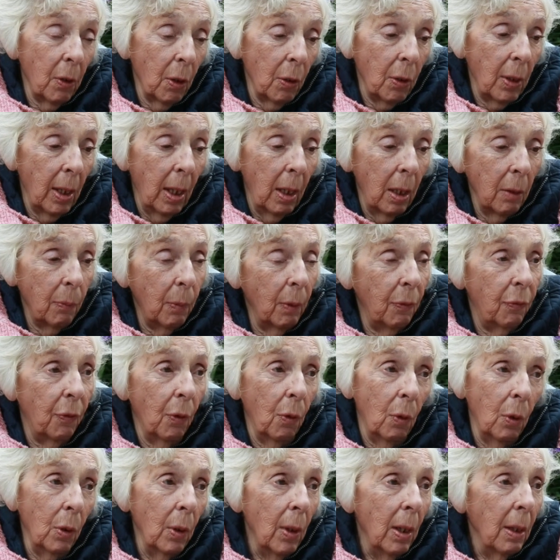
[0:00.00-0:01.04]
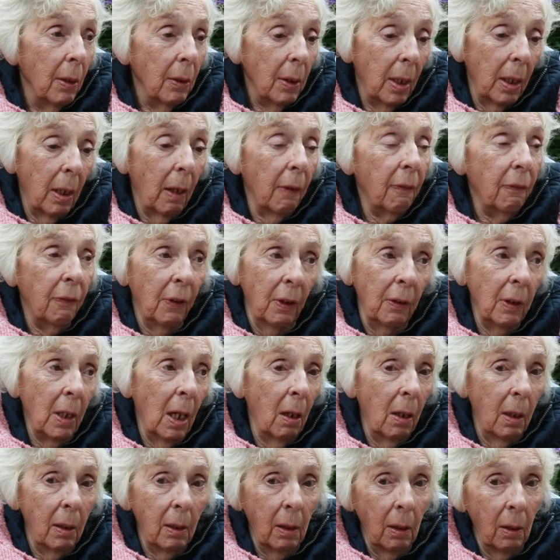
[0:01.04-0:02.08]
As I said before, they had very
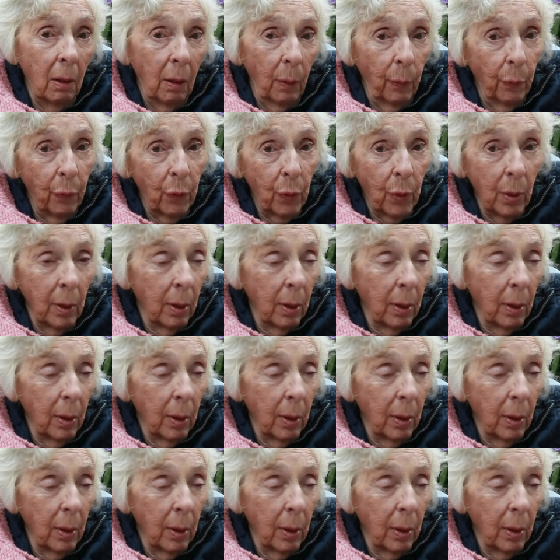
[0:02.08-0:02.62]
hard lives.